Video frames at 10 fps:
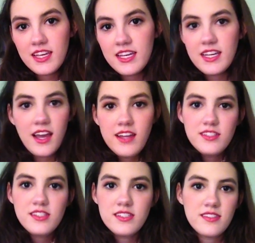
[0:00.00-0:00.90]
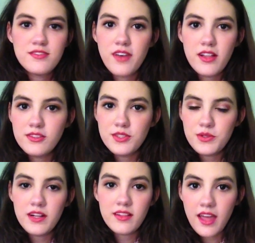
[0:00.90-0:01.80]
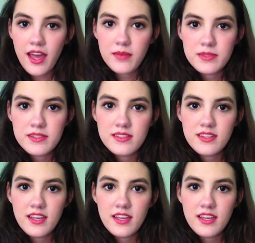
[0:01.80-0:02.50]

It kind of just fell into our laps,